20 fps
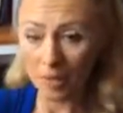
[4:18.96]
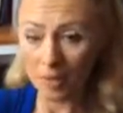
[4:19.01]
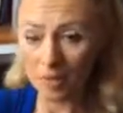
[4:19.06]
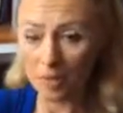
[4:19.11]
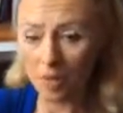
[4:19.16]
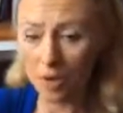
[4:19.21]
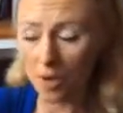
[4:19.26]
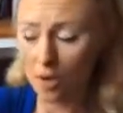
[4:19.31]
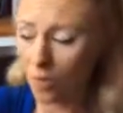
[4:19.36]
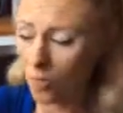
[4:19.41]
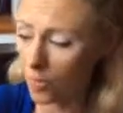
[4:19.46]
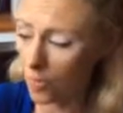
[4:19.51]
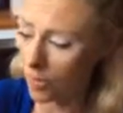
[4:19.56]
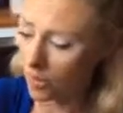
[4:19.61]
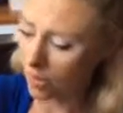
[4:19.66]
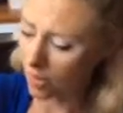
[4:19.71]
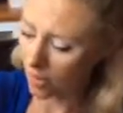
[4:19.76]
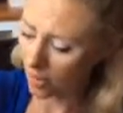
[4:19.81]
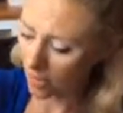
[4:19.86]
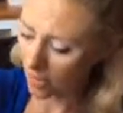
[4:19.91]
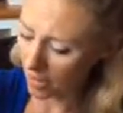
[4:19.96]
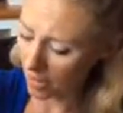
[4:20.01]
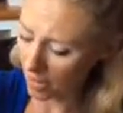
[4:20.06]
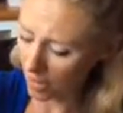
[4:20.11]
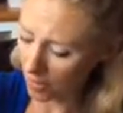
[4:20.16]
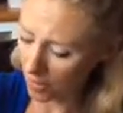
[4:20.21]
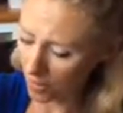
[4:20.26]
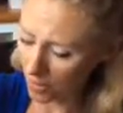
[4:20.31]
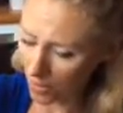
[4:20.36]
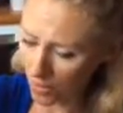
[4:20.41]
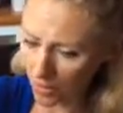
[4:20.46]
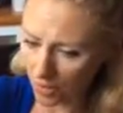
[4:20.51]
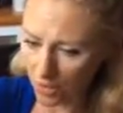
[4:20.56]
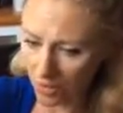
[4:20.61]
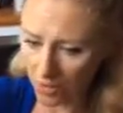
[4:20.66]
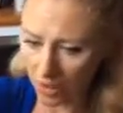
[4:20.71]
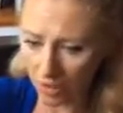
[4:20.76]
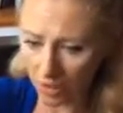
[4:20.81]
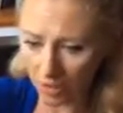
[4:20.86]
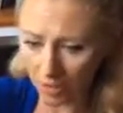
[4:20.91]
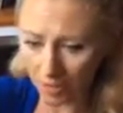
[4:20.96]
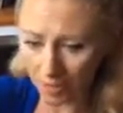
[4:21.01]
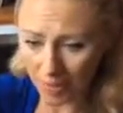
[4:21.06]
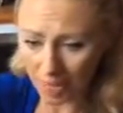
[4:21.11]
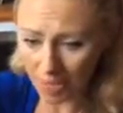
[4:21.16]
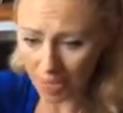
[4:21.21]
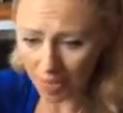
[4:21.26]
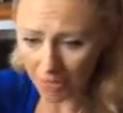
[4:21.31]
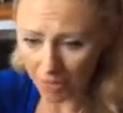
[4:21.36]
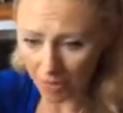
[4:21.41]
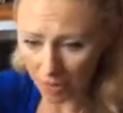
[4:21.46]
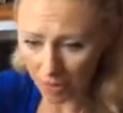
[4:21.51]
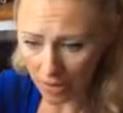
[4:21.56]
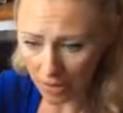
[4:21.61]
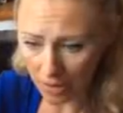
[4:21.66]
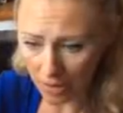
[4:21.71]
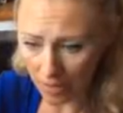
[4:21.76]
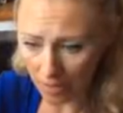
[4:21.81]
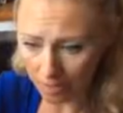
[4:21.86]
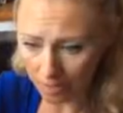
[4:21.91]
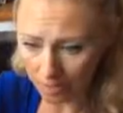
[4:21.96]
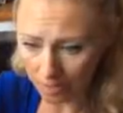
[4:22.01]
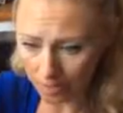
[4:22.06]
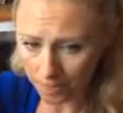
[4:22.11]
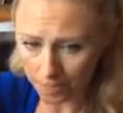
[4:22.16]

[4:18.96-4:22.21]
So our target behavior here,